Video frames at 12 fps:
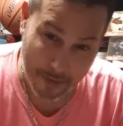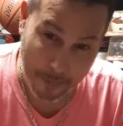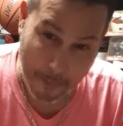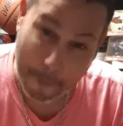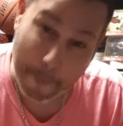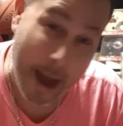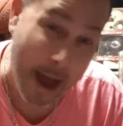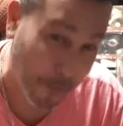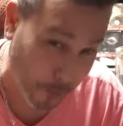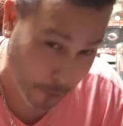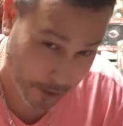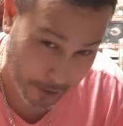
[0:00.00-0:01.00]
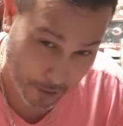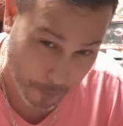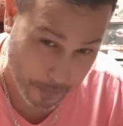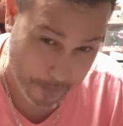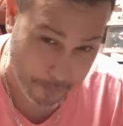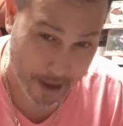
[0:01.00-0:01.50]
bothered a little
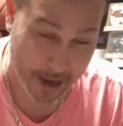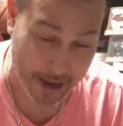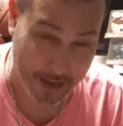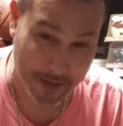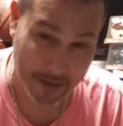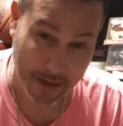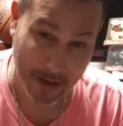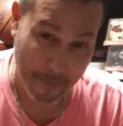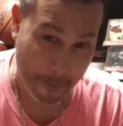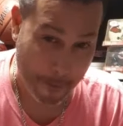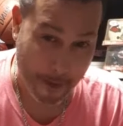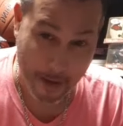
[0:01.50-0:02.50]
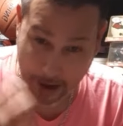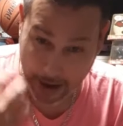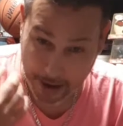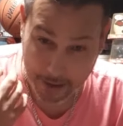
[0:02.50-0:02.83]
bit by it. And